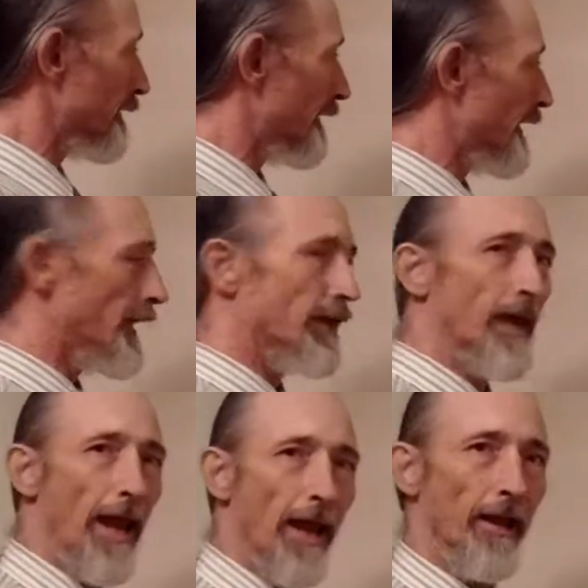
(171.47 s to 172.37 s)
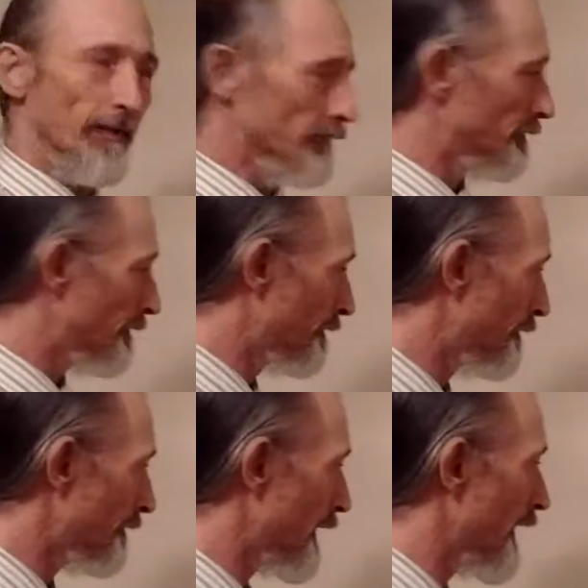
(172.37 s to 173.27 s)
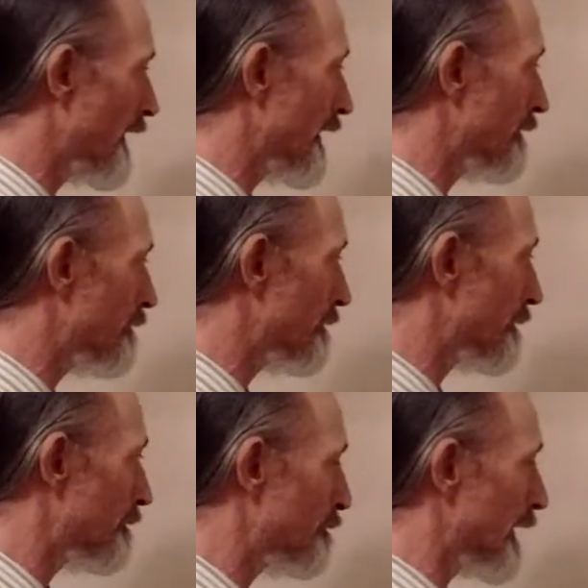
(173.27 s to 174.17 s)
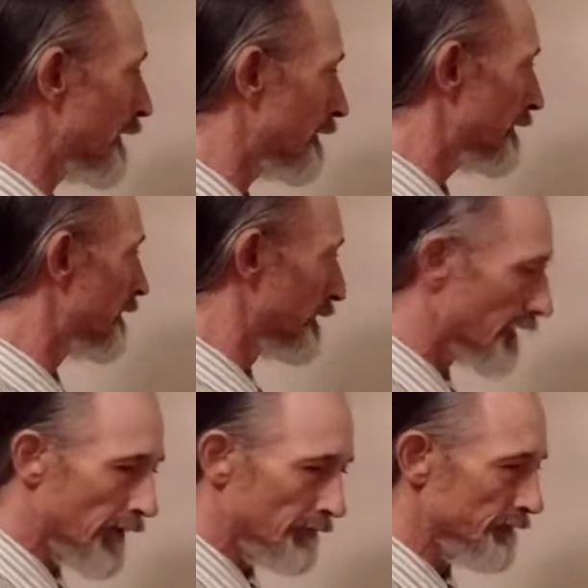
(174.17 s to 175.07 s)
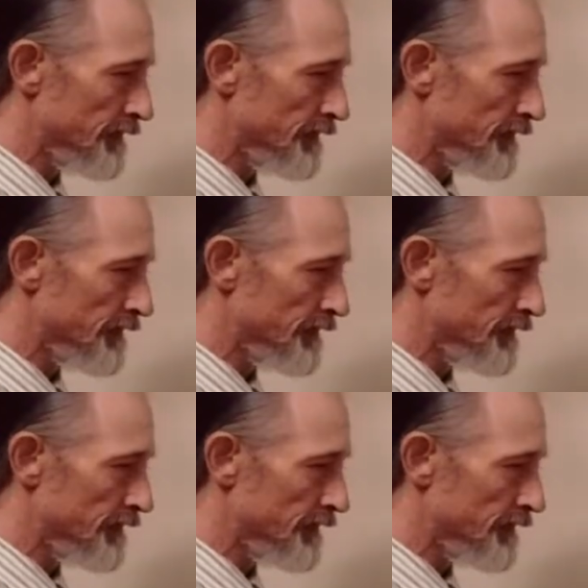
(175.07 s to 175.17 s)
that it can. And it becomes